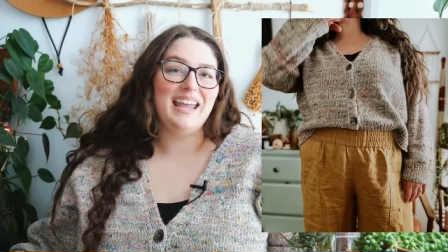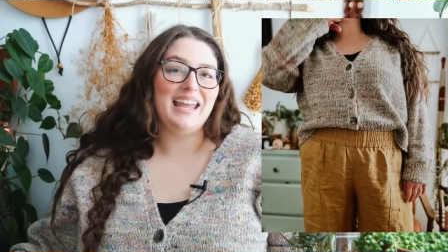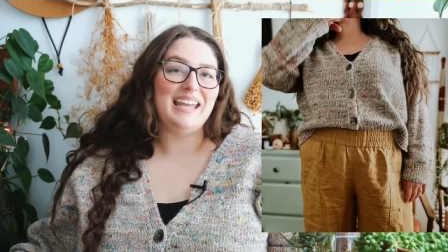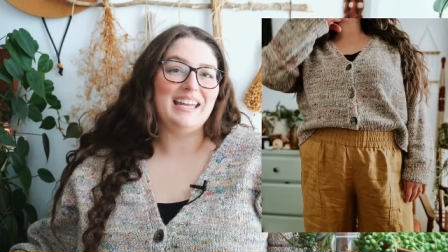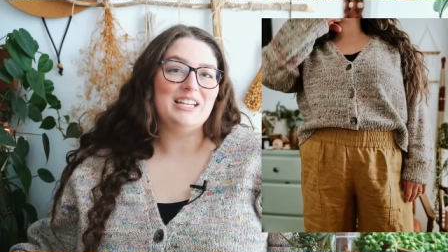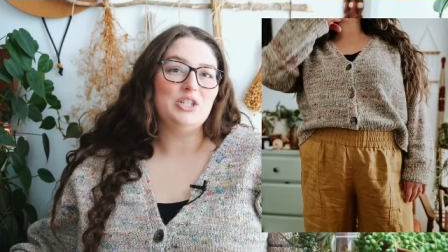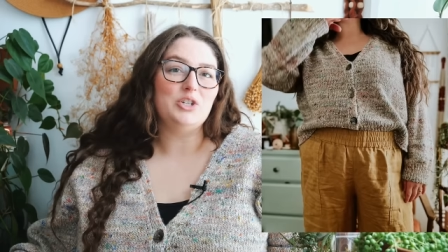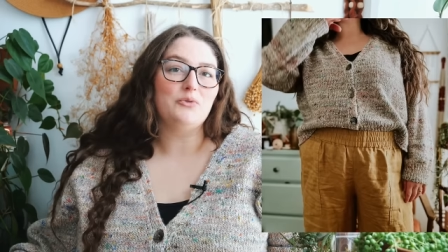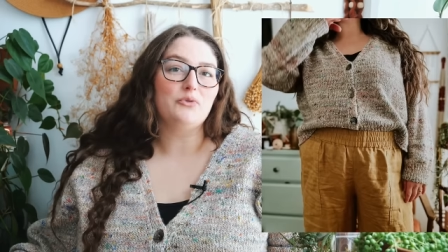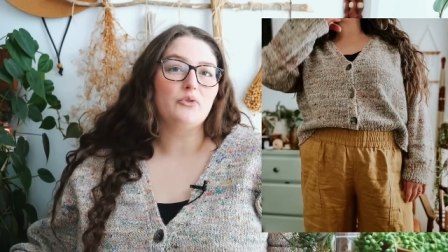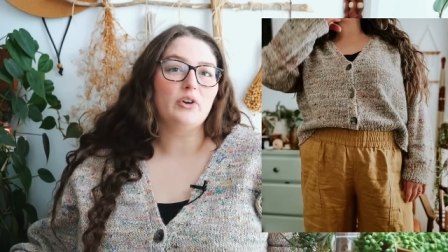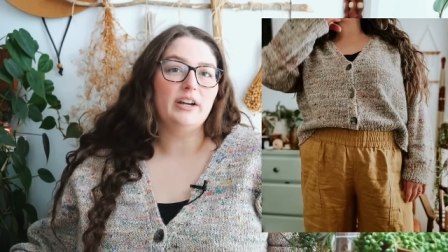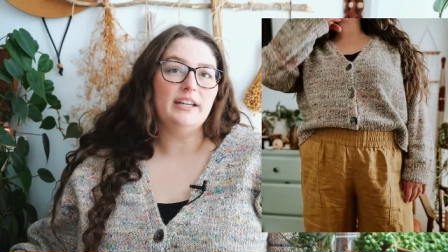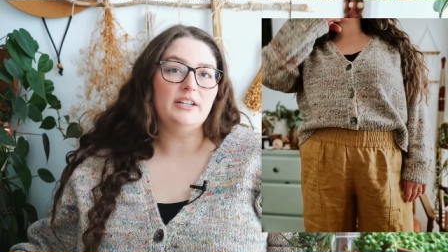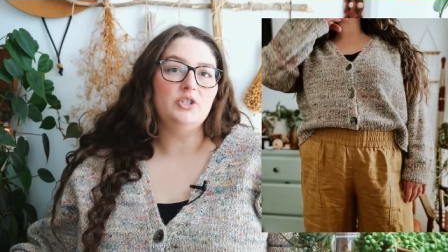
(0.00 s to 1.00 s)
and
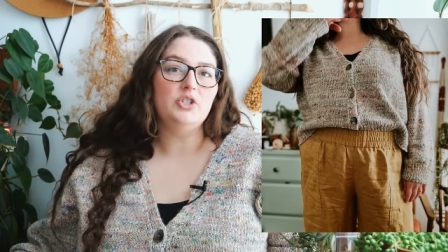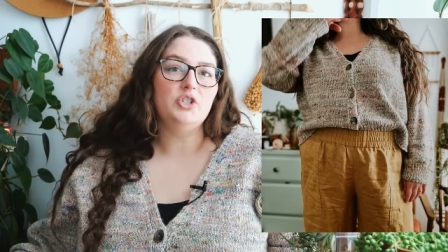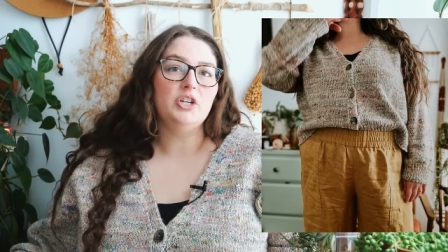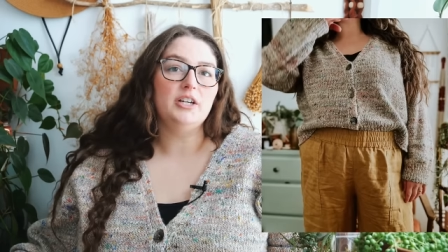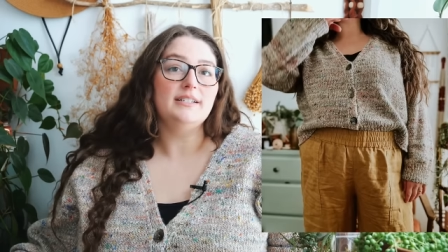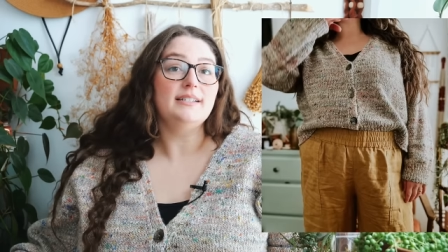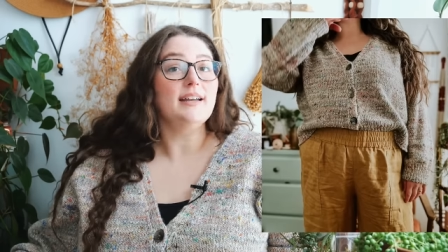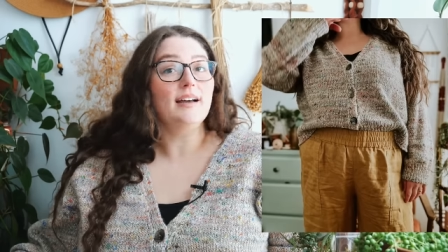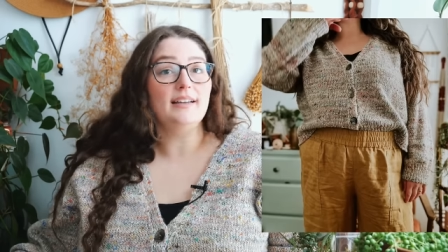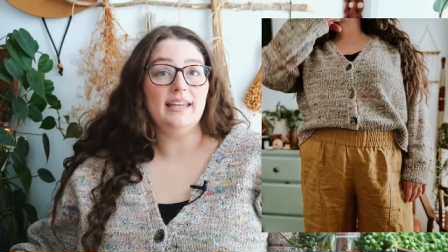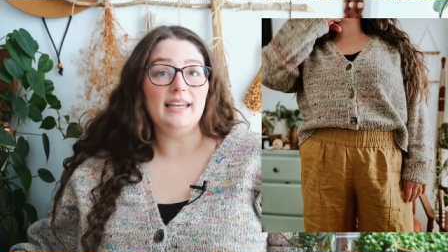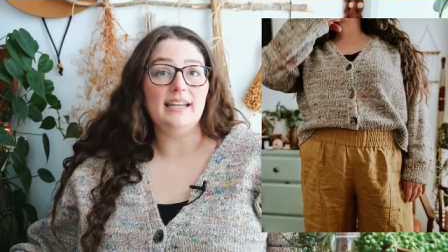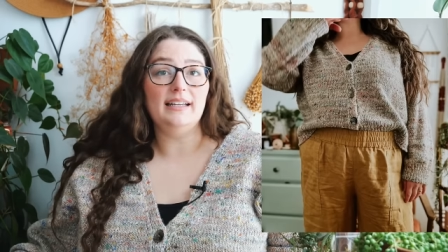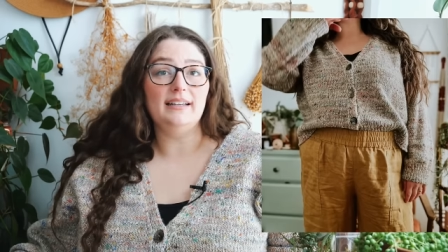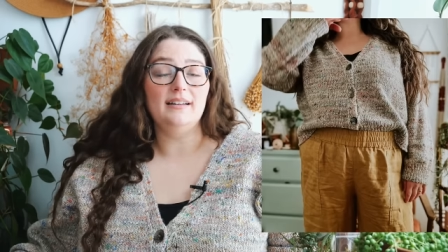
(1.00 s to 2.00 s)
French
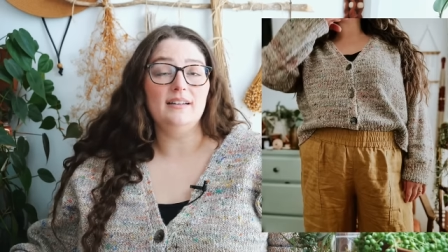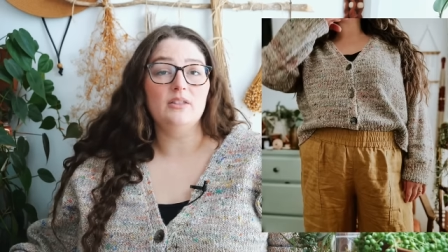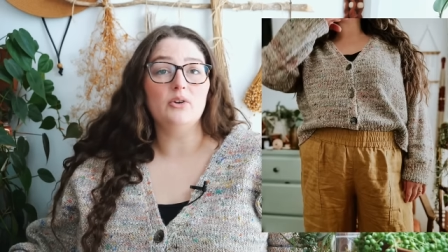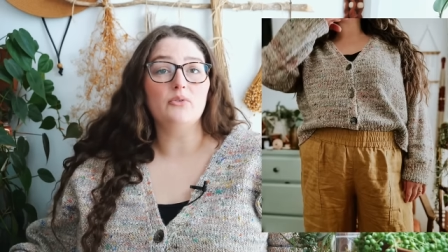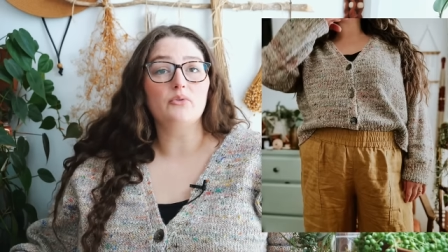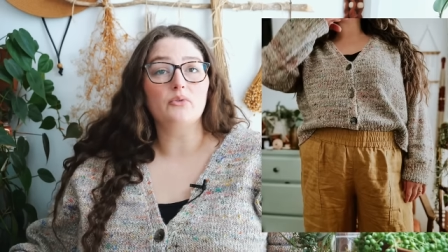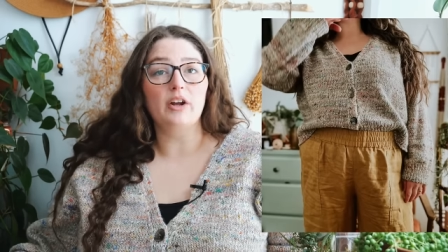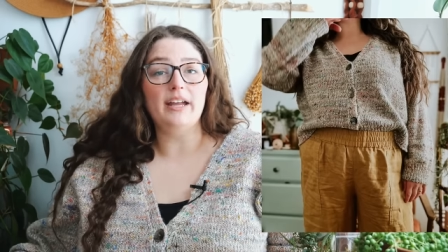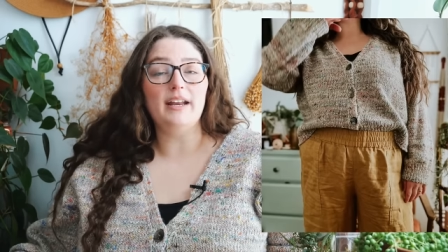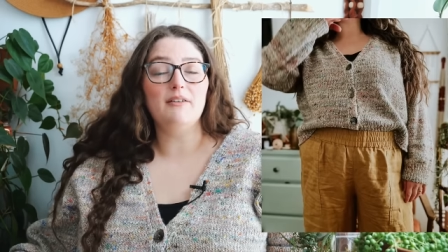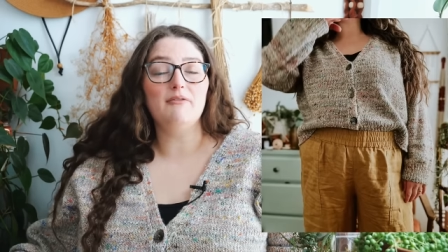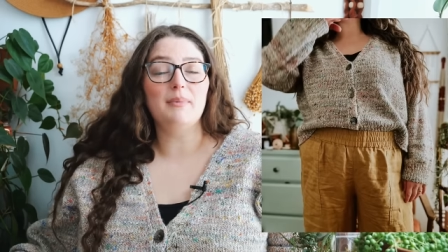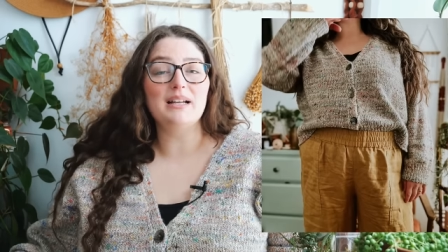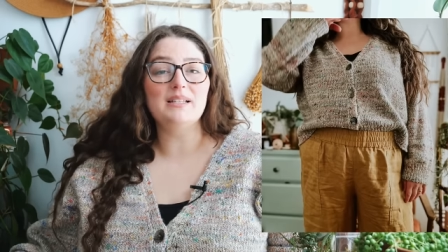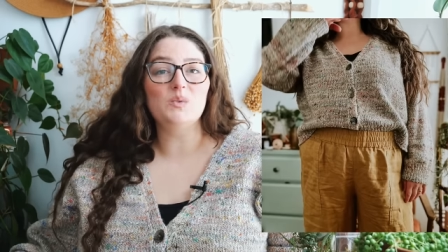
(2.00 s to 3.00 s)
tucking the front
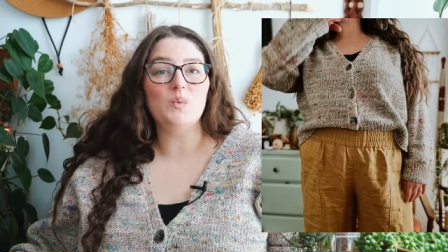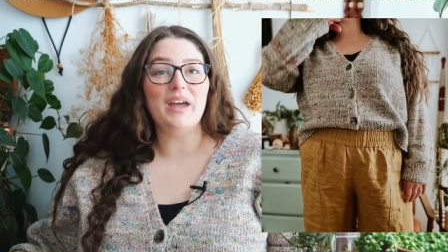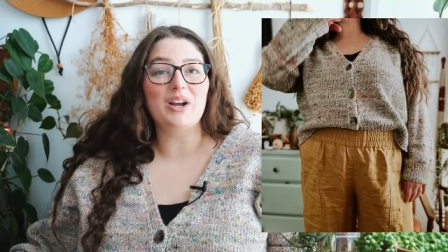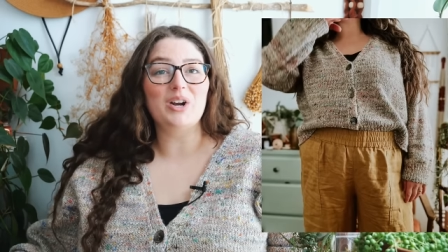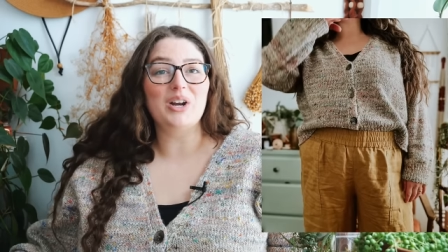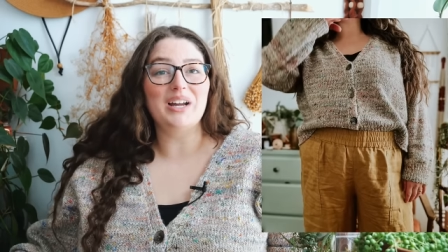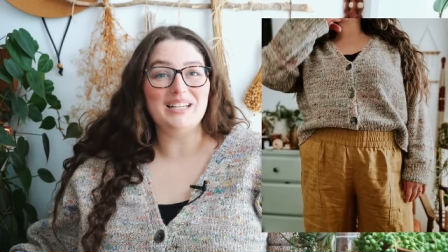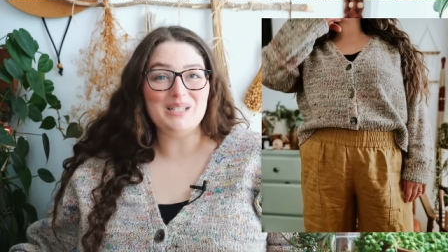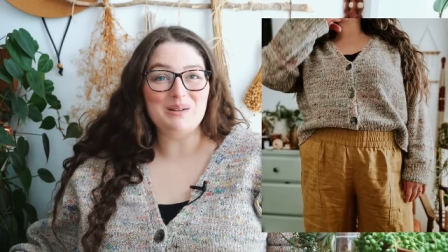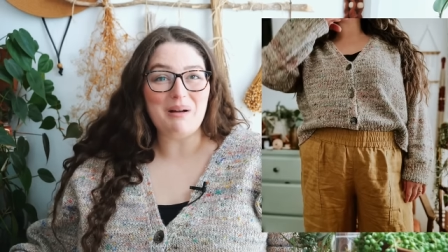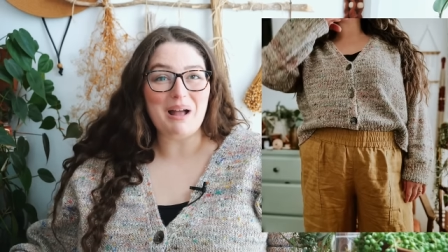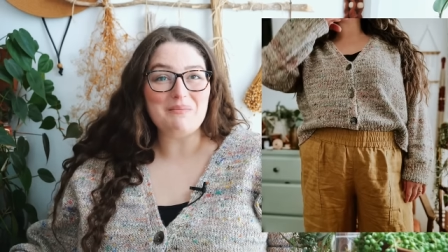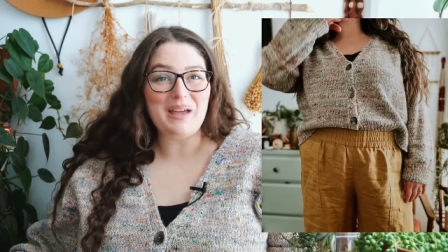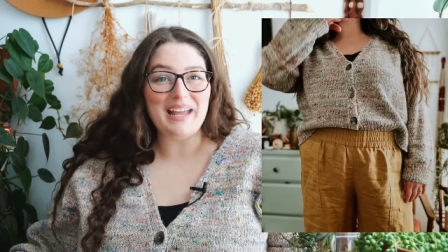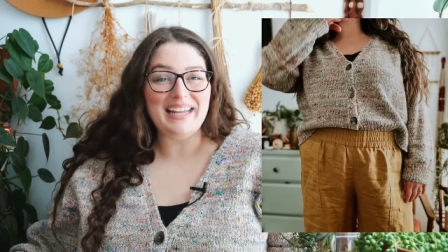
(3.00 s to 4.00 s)
of my sweater into
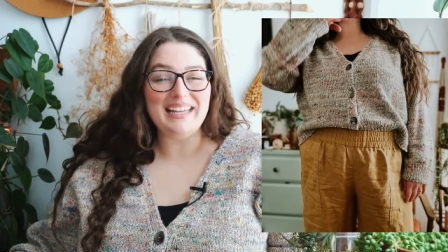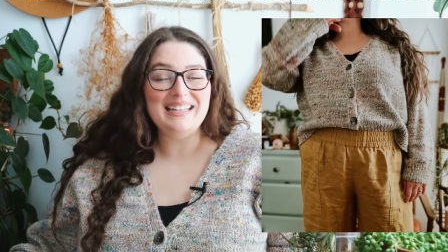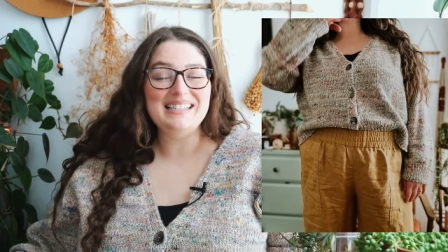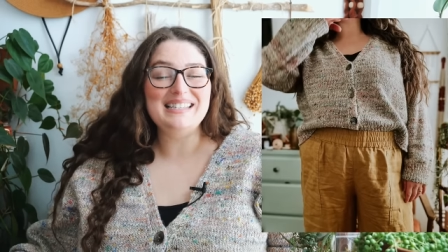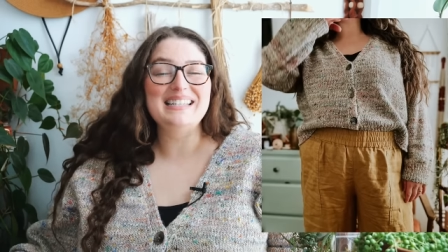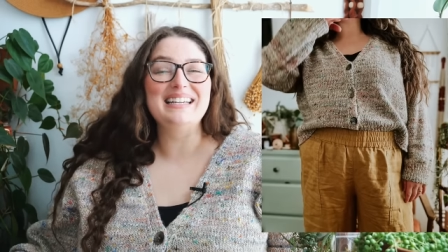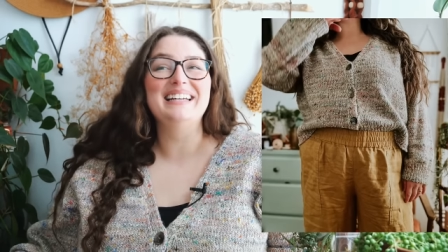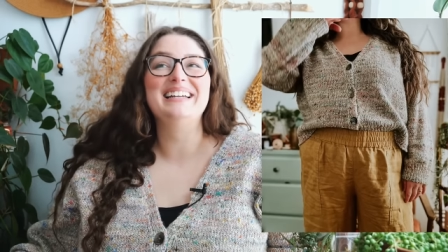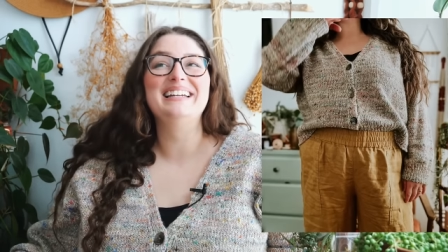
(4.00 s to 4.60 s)
my pants.